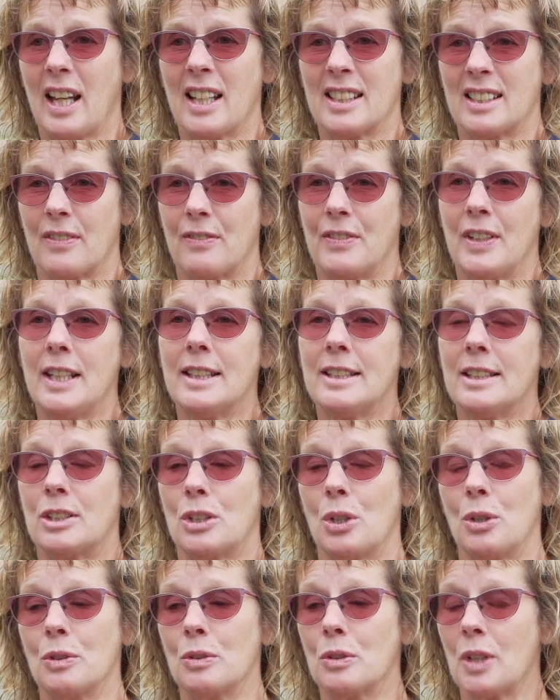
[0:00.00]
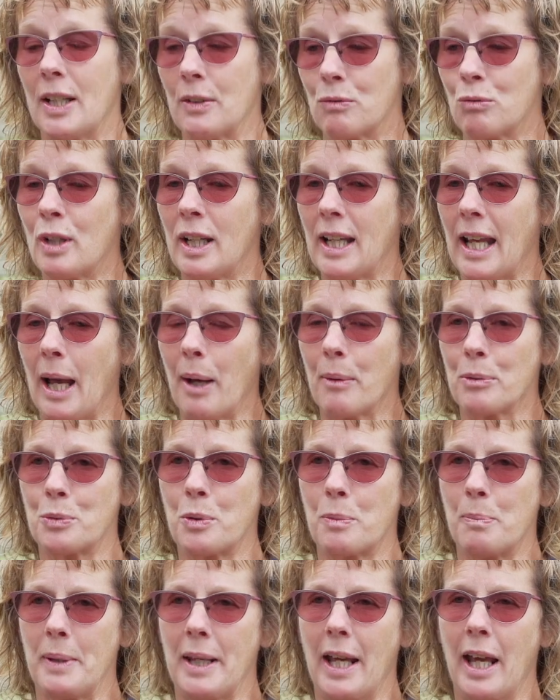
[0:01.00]
as I've needed to. It really helps
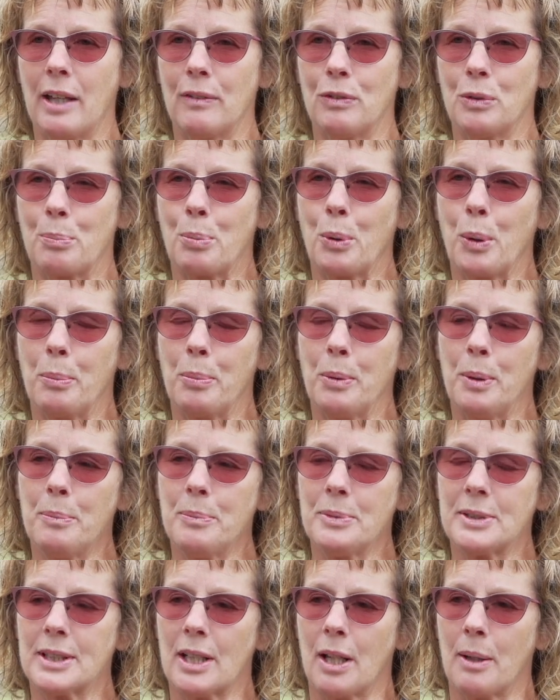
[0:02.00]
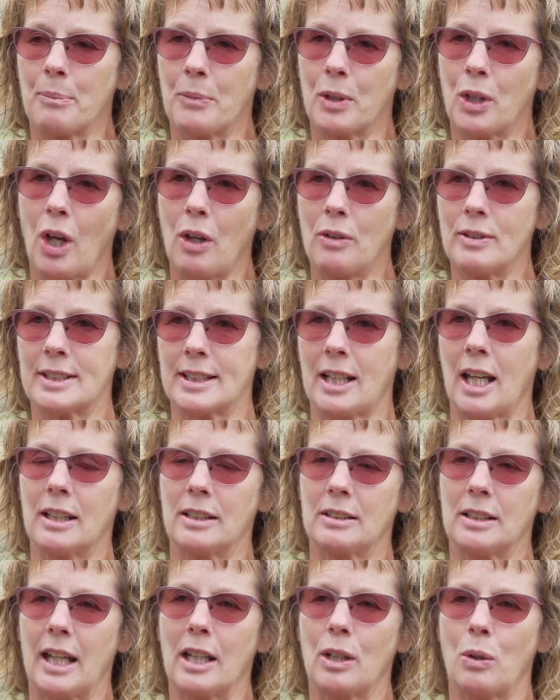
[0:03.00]
with behaviour problems. The goats can
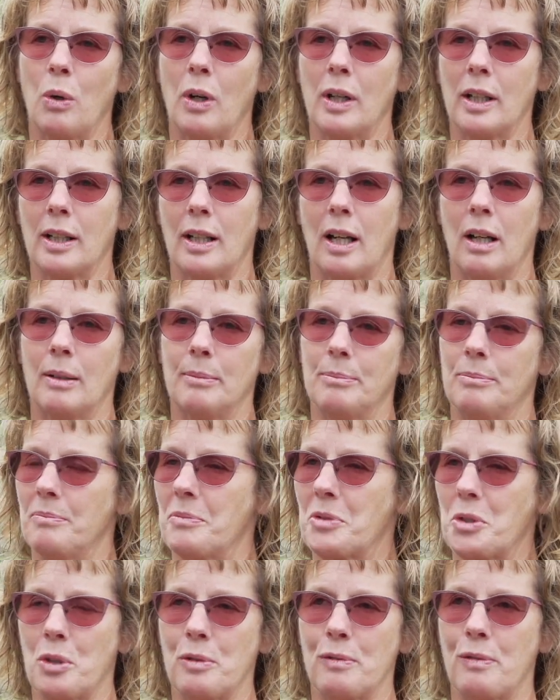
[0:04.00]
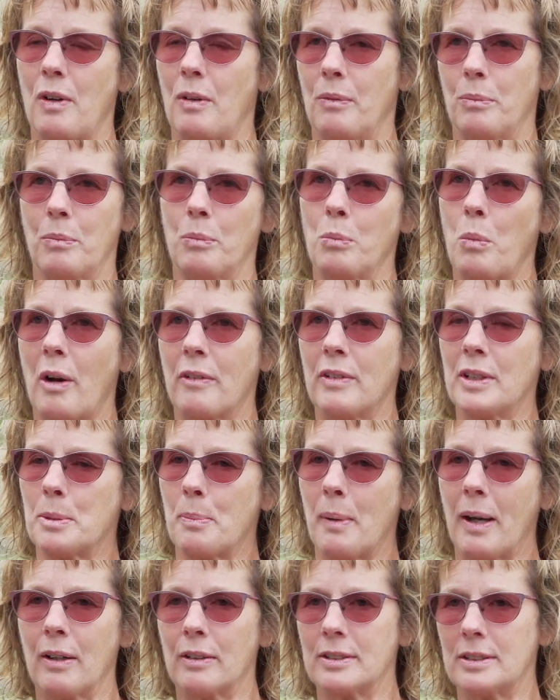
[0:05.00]
get quite sort of worried
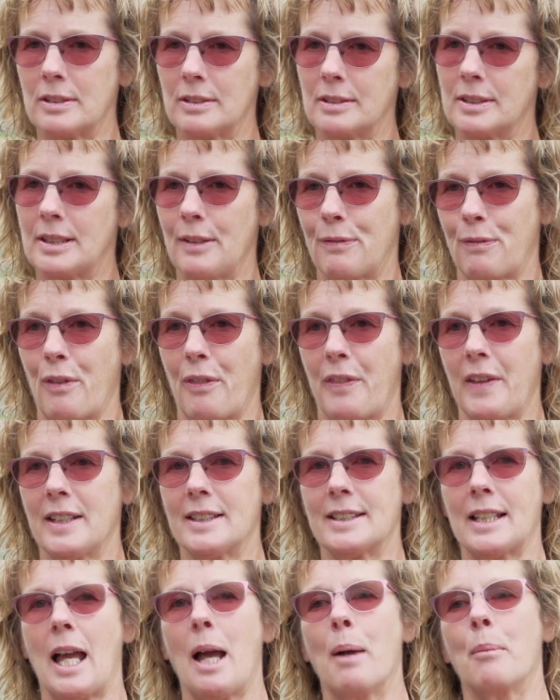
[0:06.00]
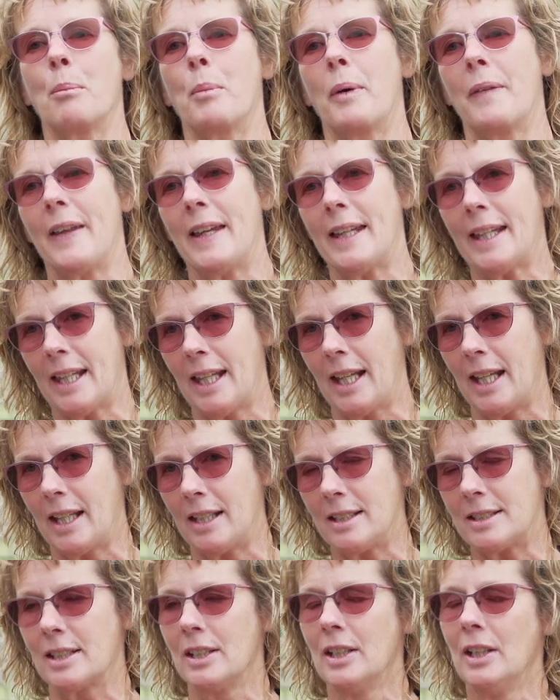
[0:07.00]
about different things that happen when they
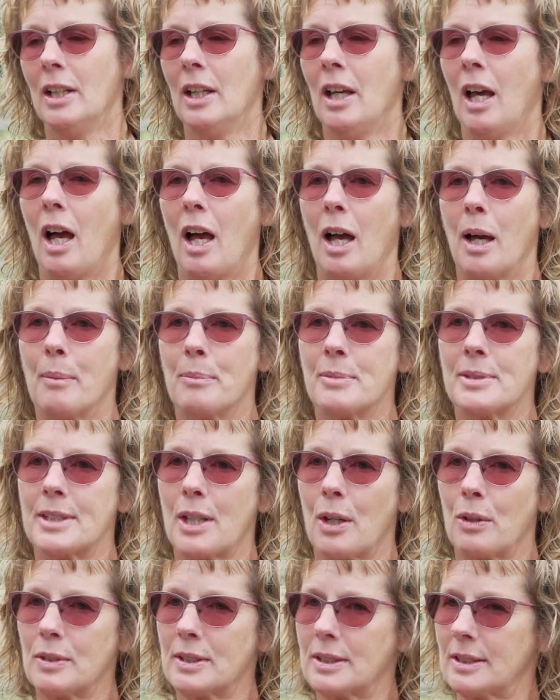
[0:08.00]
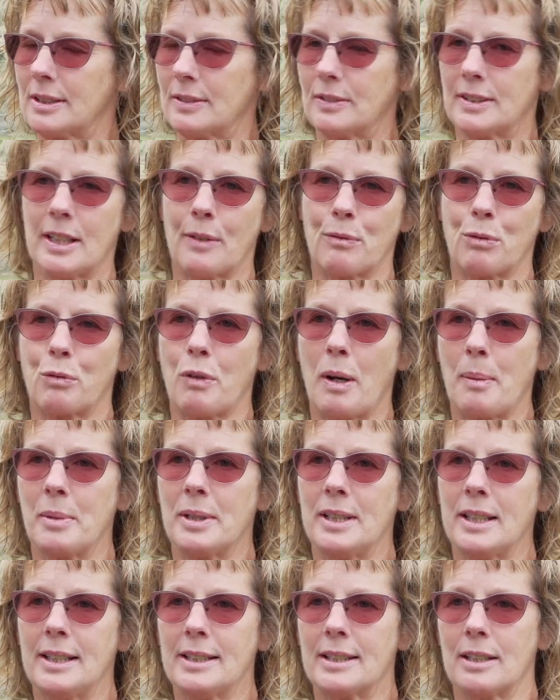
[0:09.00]
kid, so several
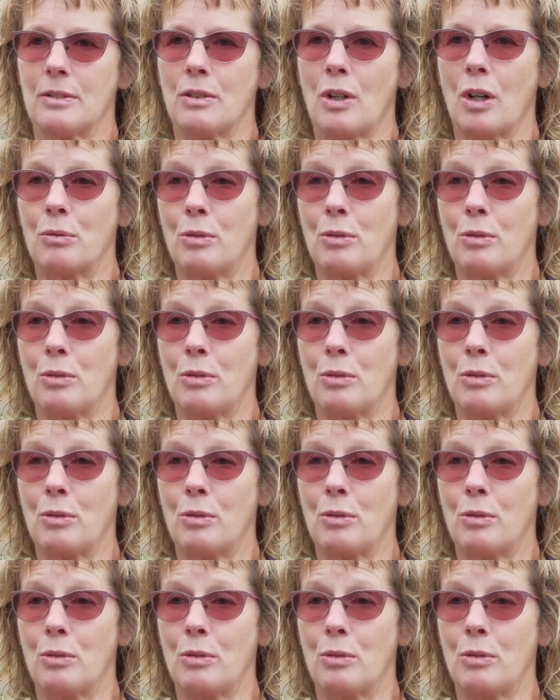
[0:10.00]
remedies are